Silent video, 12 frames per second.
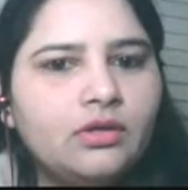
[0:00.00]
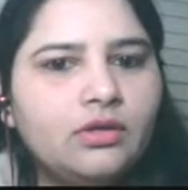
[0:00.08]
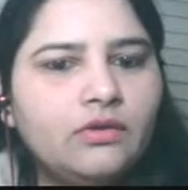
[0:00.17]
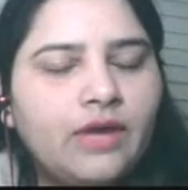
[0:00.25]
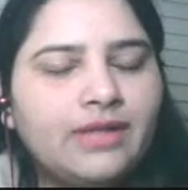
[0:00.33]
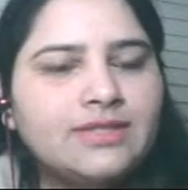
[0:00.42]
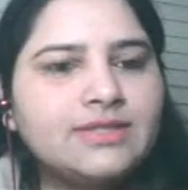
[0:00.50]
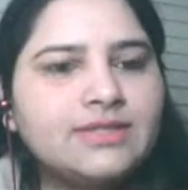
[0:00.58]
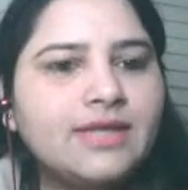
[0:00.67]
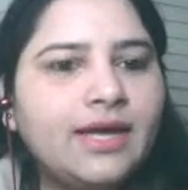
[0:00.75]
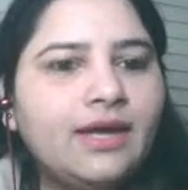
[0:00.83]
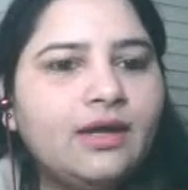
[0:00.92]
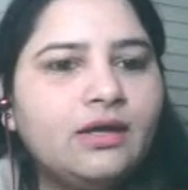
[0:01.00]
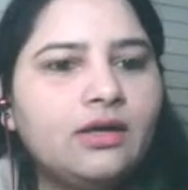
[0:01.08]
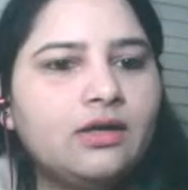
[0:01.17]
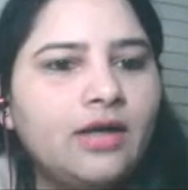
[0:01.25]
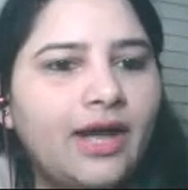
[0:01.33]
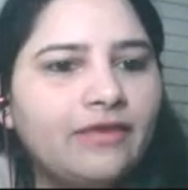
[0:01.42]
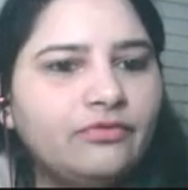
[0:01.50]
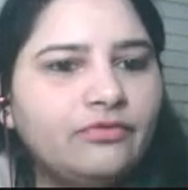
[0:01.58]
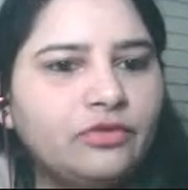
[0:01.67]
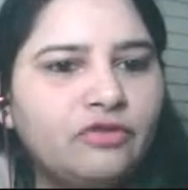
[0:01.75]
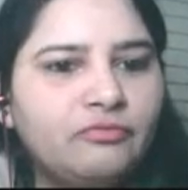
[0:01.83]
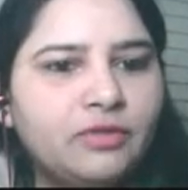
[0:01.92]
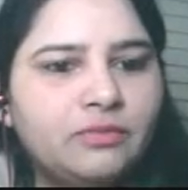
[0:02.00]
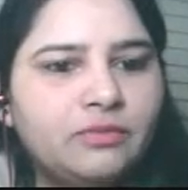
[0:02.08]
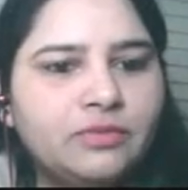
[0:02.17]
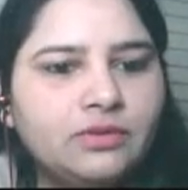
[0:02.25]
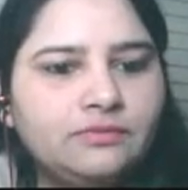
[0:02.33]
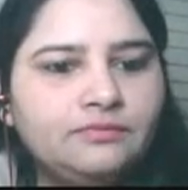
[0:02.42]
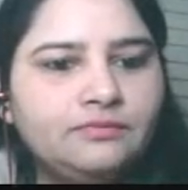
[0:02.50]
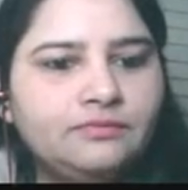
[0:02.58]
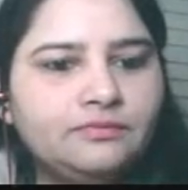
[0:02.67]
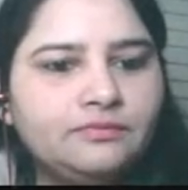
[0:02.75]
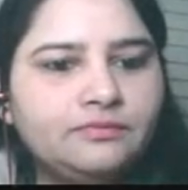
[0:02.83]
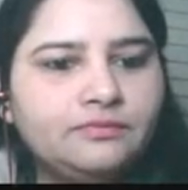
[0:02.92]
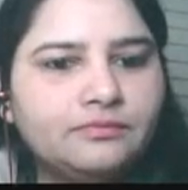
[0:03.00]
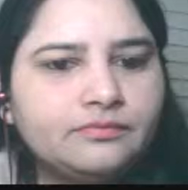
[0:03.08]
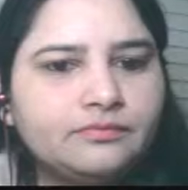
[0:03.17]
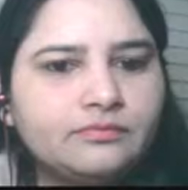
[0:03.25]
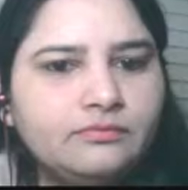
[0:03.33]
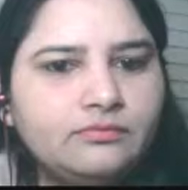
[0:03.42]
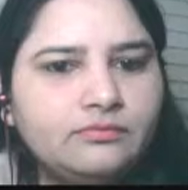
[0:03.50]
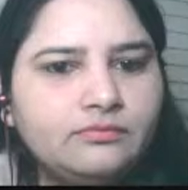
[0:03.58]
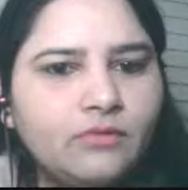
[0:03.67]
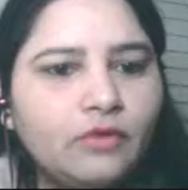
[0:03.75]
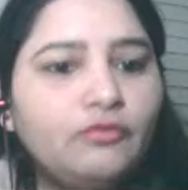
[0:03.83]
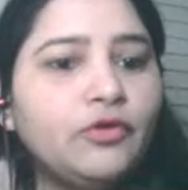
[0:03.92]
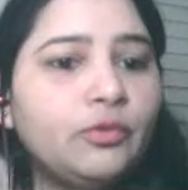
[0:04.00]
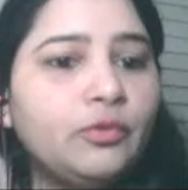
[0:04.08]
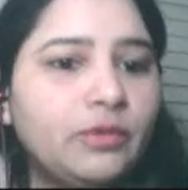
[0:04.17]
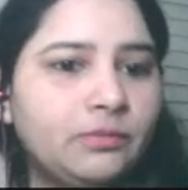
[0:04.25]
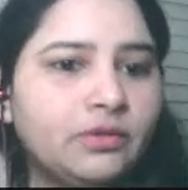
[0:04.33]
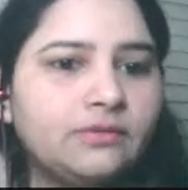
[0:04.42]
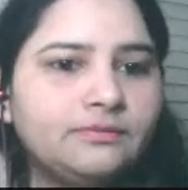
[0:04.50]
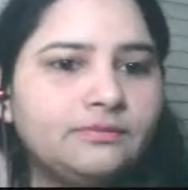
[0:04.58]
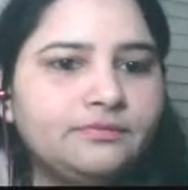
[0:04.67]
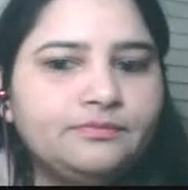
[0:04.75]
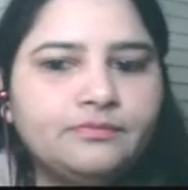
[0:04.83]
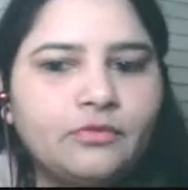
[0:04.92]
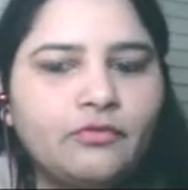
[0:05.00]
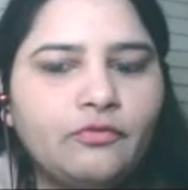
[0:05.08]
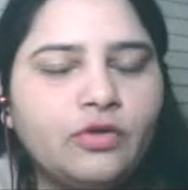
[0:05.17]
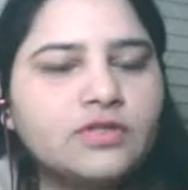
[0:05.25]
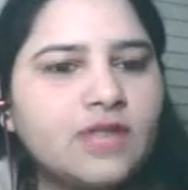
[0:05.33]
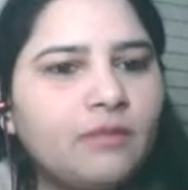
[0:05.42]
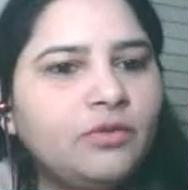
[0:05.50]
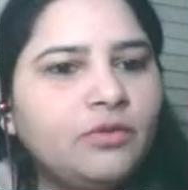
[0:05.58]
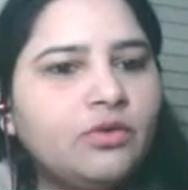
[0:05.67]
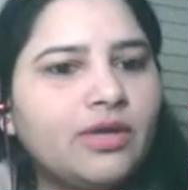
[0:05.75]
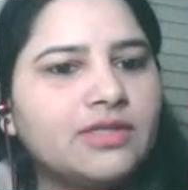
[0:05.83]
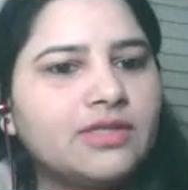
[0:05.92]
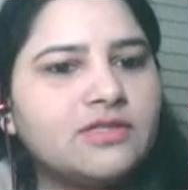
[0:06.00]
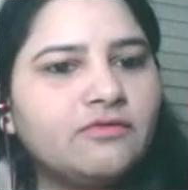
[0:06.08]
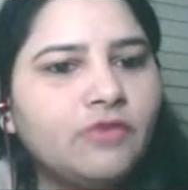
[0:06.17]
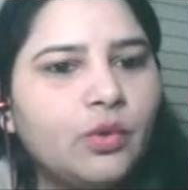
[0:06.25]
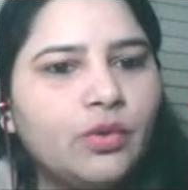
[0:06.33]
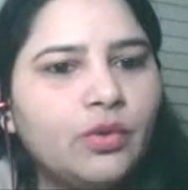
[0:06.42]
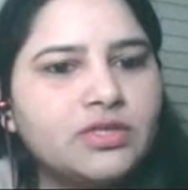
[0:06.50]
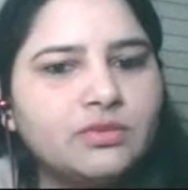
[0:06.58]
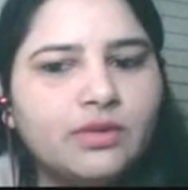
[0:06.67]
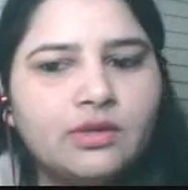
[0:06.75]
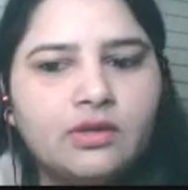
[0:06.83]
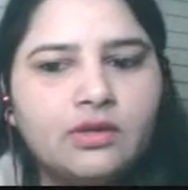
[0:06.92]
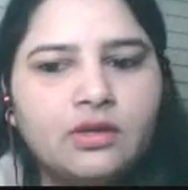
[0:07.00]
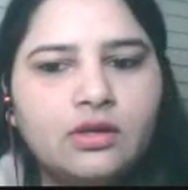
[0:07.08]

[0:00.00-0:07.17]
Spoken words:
You can say a handful of people, few people. For some, you can say few as well.